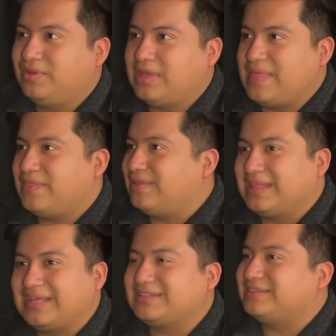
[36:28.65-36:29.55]
And the
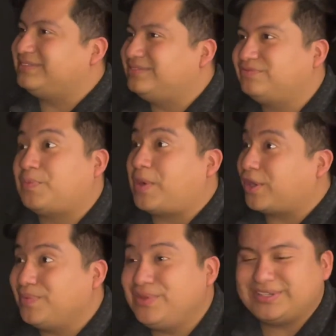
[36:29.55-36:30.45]
like the from our
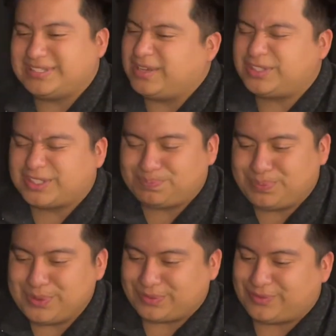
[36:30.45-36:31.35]
community, it was just
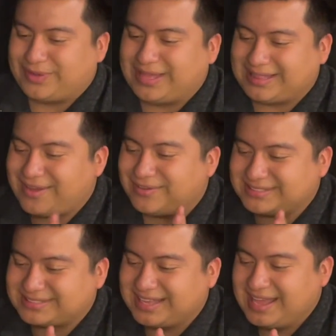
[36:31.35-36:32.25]
beautiful. Like that
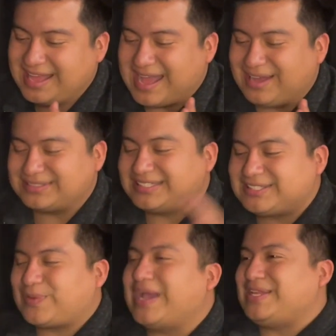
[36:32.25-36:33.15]
was, I was like, this
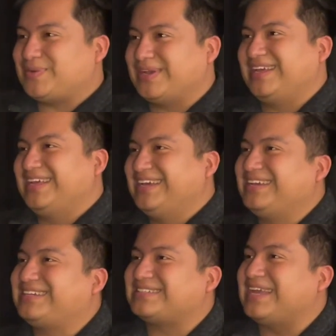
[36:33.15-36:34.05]
is why I do it.
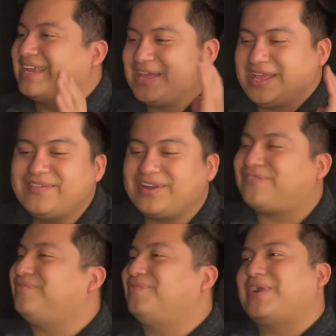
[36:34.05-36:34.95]
Because like even if
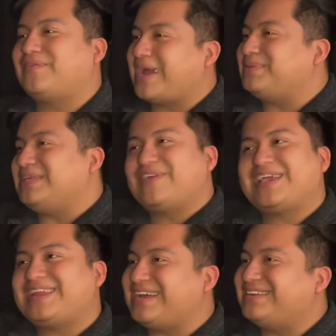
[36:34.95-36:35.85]
whatever happens, if I
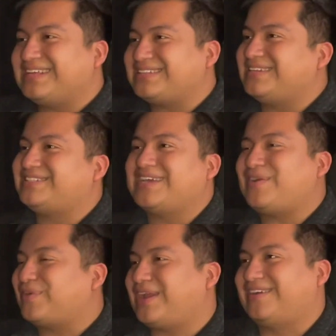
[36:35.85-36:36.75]
get unelected next year, I
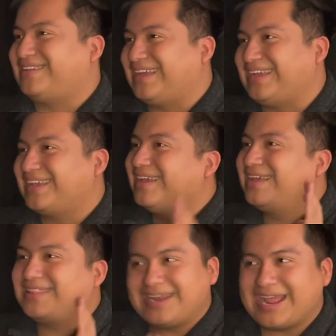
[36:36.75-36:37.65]
don't care. Like,
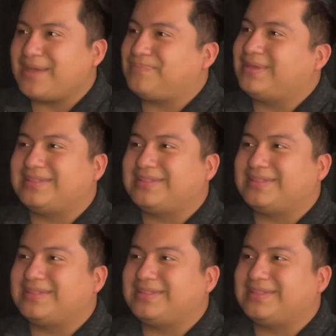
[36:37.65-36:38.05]
let it happen.